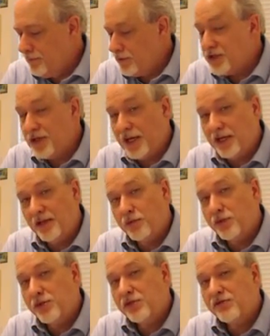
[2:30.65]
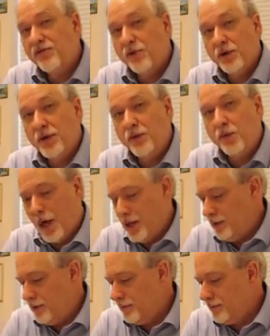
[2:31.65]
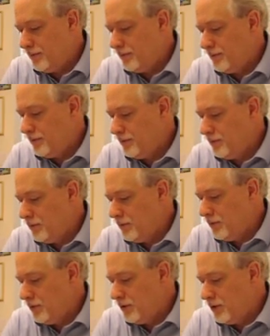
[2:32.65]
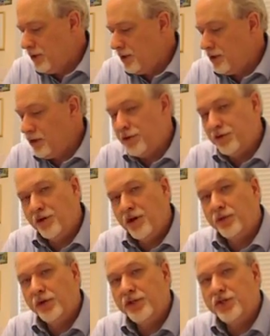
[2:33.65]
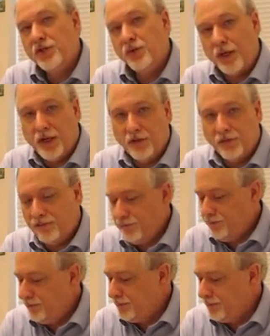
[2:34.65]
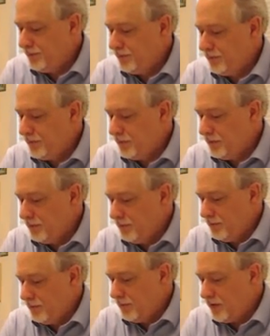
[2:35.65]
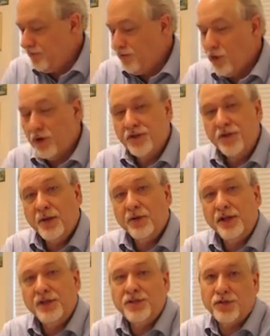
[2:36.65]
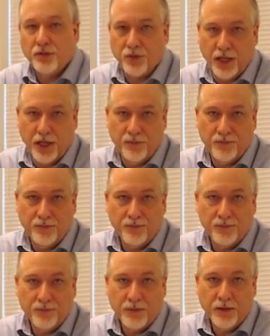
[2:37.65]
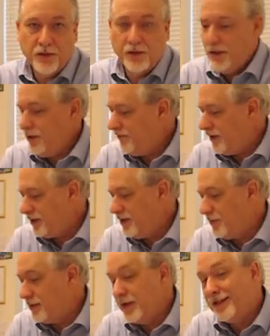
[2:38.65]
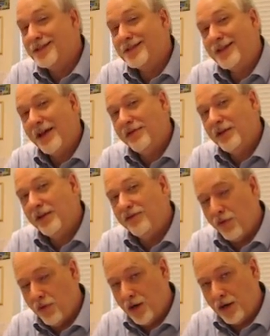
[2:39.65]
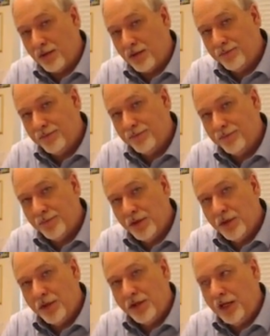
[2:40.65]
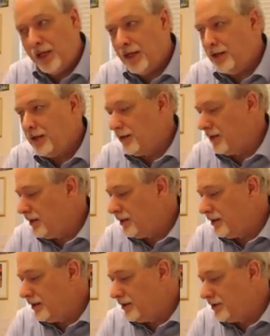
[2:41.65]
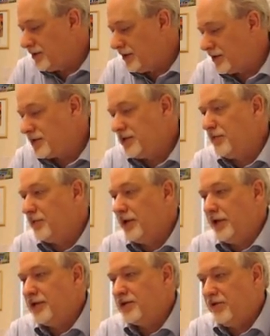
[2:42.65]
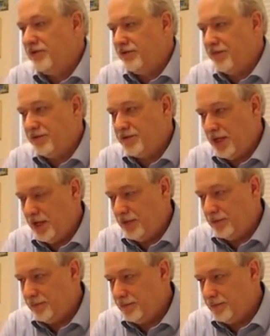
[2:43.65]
The second number is 41. The third number is 12. The fourth number is 3. The fifth number is 74. And the sixth number is 15.